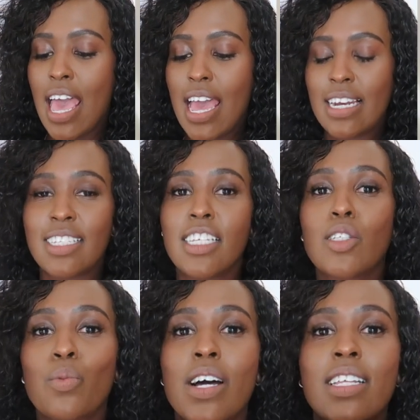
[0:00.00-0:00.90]
And
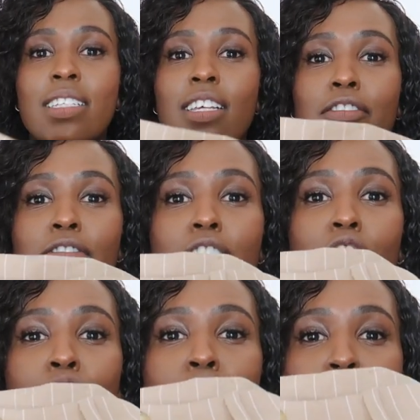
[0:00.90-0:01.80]
this one
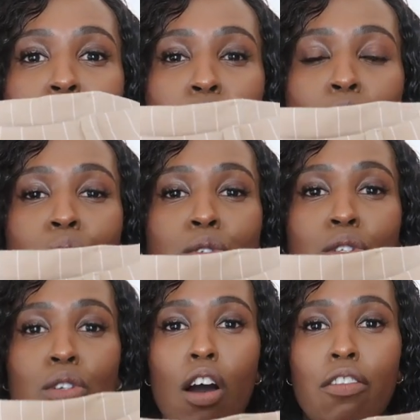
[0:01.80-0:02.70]
feels so
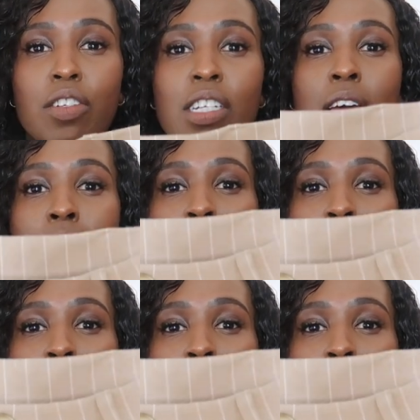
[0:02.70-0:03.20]
soft.